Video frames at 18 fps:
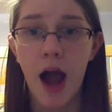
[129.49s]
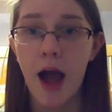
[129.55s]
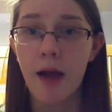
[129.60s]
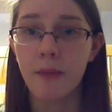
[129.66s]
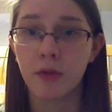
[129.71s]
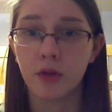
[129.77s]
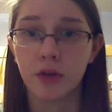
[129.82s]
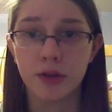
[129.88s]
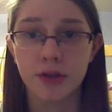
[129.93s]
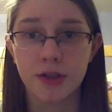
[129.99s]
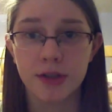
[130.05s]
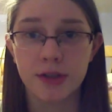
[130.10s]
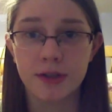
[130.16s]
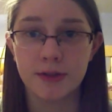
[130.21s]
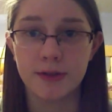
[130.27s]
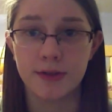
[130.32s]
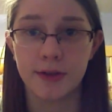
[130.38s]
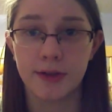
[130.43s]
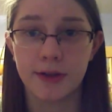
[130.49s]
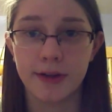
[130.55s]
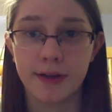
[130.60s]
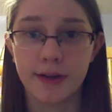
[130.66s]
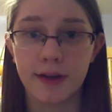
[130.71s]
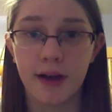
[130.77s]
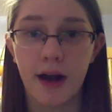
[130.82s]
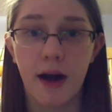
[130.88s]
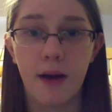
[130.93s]
I'm allergic to
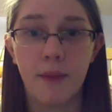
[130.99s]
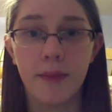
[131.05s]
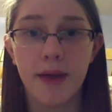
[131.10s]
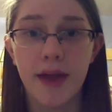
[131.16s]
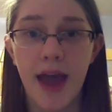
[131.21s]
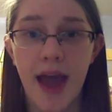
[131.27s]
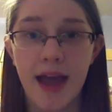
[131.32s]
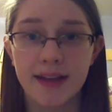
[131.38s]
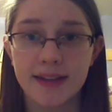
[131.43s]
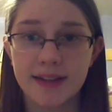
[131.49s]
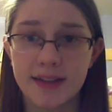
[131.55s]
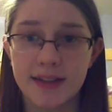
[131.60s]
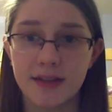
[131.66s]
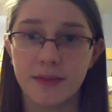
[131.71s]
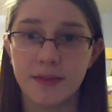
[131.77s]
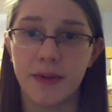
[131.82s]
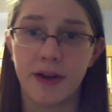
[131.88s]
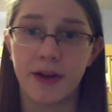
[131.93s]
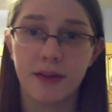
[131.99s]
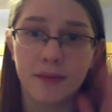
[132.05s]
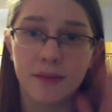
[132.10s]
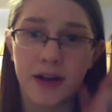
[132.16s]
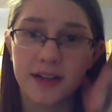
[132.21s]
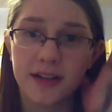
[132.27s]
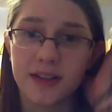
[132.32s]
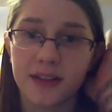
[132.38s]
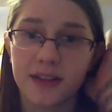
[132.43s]
certain anesthesia
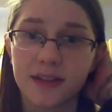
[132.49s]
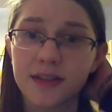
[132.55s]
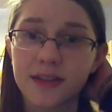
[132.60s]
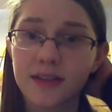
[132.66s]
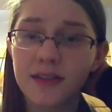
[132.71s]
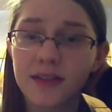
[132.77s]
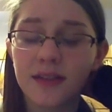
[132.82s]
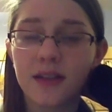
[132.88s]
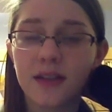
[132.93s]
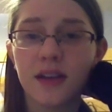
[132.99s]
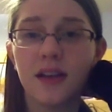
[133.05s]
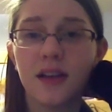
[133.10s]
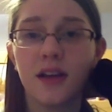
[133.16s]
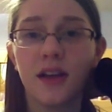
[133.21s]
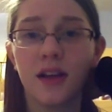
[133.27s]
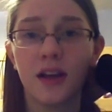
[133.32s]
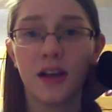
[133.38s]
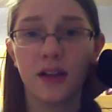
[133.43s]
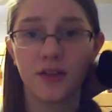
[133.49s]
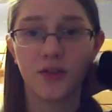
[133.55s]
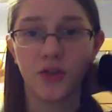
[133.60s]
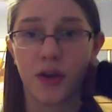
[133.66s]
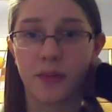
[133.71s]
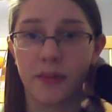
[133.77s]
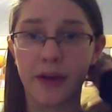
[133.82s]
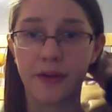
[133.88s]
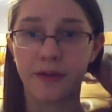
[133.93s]
medicines, so
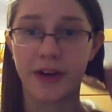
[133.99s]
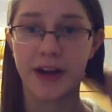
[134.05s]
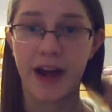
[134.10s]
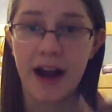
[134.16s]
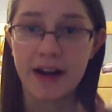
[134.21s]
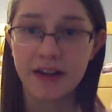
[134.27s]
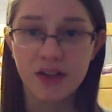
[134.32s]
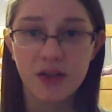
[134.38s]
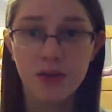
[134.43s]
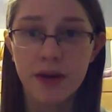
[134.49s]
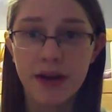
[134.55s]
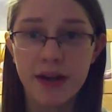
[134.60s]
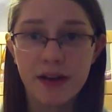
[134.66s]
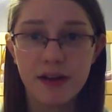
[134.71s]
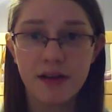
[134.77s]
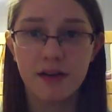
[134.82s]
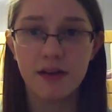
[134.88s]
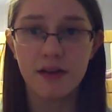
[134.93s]
I might react to it.